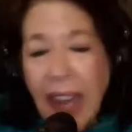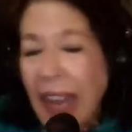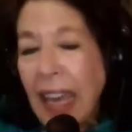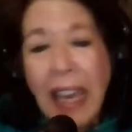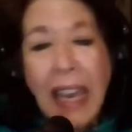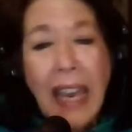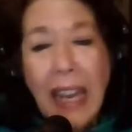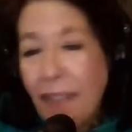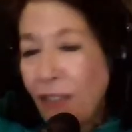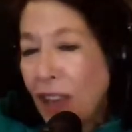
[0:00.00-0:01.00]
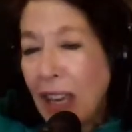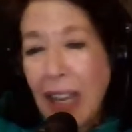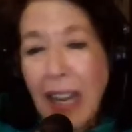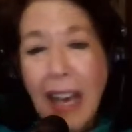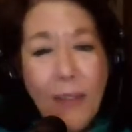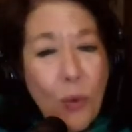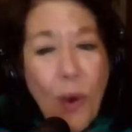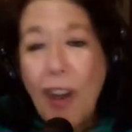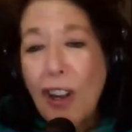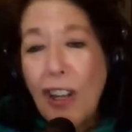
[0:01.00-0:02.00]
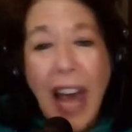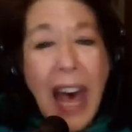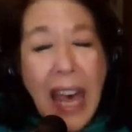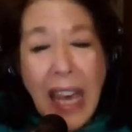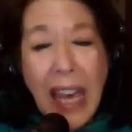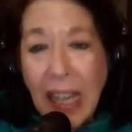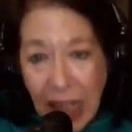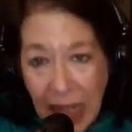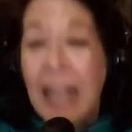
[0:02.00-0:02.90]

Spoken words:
80 feet of water line,